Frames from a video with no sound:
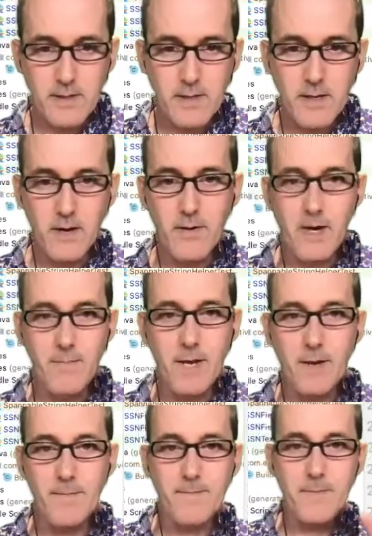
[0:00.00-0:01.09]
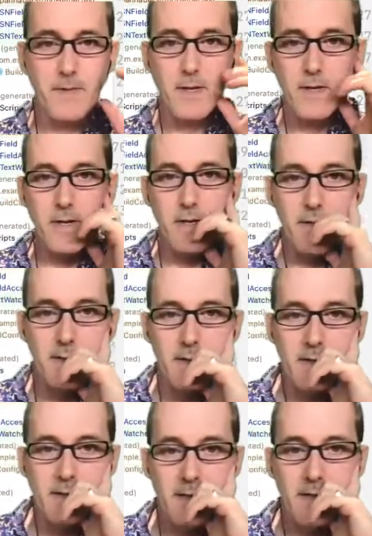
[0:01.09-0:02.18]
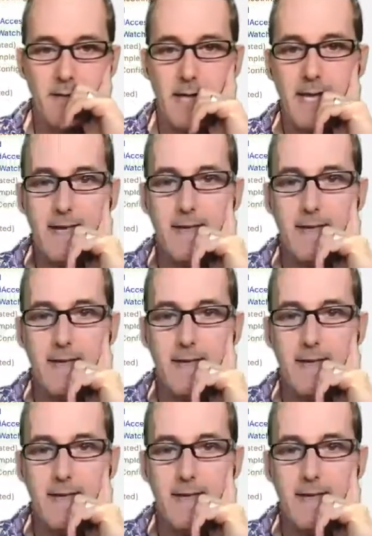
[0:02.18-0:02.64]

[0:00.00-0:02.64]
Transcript: Oh, I'm there. Okay.